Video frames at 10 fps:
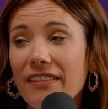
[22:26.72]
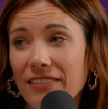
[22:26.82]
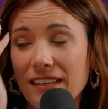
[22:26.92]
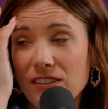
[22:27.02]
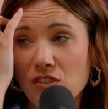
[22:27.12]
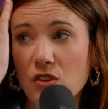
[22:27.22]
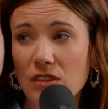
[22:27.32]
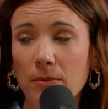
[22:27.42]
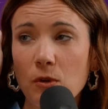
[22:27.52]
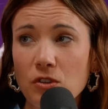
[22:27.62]
think that is true.
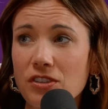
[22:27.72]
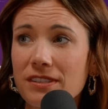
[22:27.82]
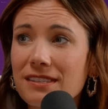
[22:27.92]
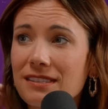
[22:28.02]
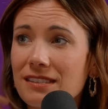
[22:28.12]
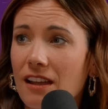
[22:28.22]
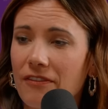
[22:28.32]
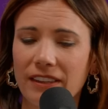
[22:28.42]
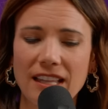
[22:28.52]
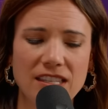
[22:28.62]
The portions and
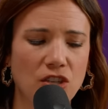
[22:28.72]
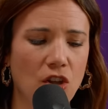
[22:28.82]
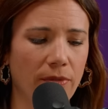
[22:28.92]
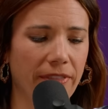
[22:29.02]
stuff, like yeah. that's a known